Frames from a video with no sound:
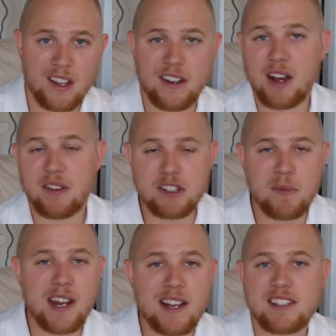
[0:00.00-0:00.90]
Now, this may
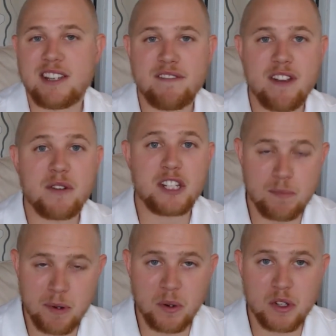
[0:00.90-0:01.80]
not seem very
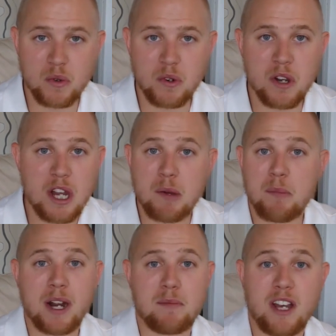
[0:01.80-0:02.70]
spiritual, but
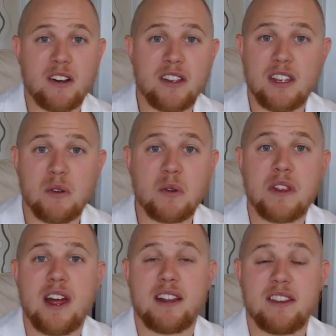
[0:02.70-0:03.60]
I'm telling you
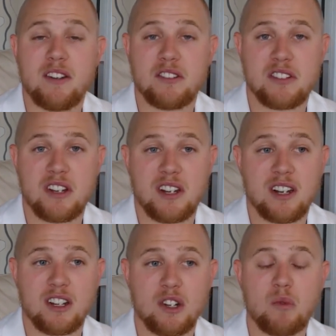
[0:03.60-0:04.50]
that there's uh,
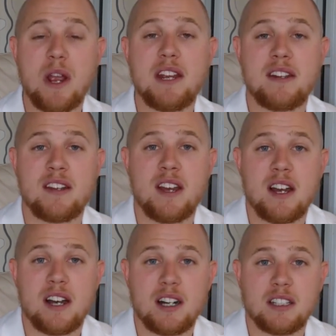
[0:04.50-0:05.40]
great
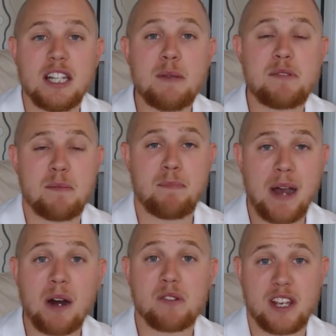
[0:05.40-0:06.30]
uh, leaps and
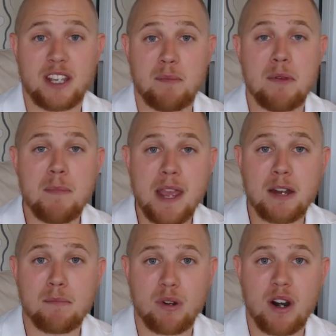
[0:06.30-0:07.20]
bounds that can be made in
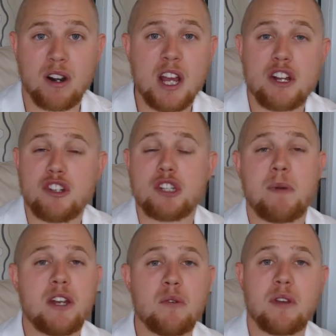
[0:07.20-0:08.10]
prayer just by
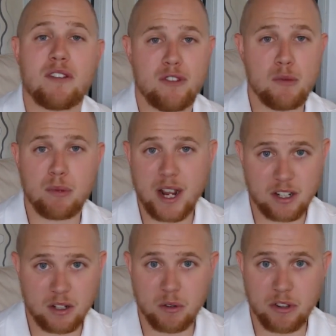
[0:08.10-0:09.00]
doing a few
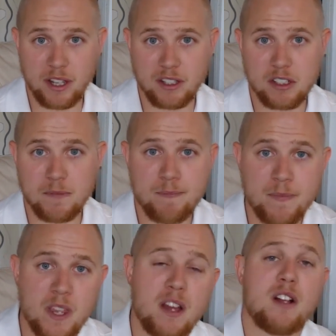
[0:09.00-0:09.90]
practical things.
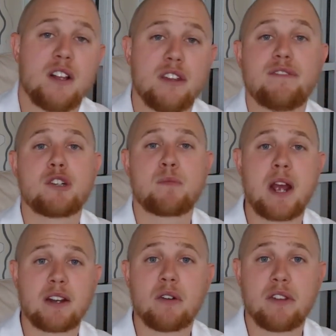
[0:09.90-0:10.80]
The first
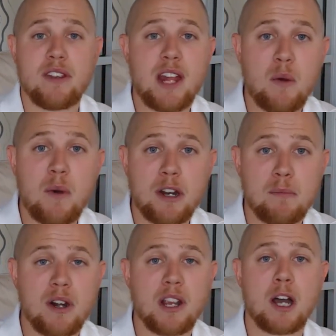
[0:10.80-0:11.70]
practical thing that I want to
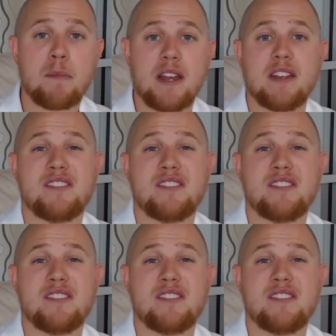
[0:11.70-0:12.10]
bring up is